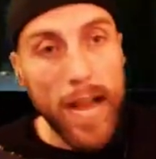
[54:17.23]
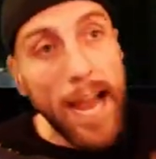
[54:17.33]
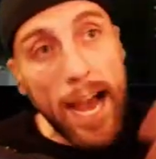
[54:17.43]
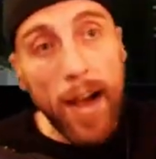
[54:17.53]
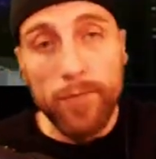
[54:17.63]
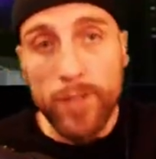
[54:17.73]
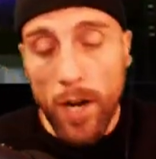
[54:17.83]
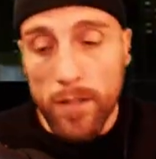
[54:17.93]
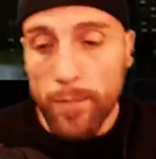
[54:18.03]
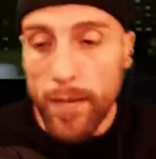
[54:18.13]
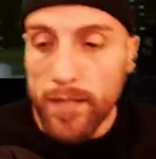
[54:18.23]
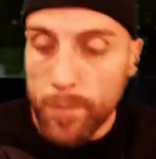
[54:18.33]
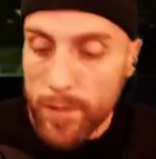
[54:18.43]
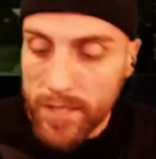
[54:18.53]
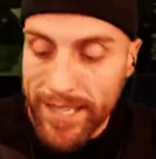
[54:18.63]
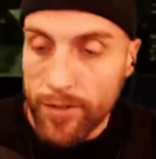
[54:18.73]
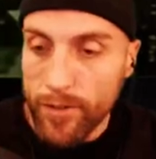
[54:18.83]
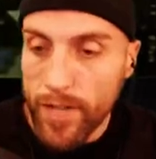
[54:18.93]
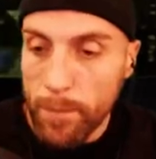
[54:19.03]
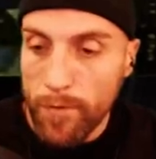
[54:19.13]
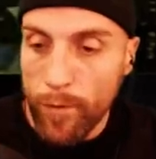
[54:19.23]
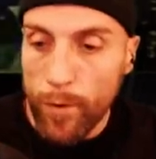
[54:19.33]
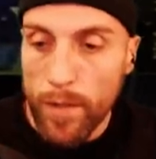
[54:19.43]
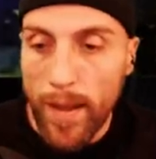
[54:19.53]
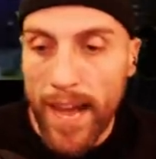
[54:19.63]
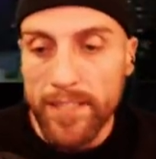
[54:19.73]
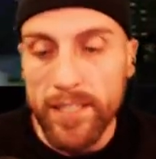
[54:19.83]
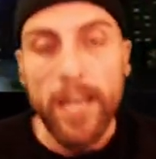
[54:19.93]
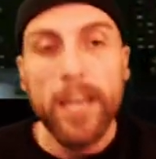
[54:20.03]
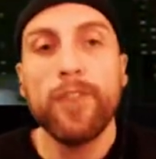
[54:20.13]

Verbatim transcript: I have talked about this particular thing before in the past.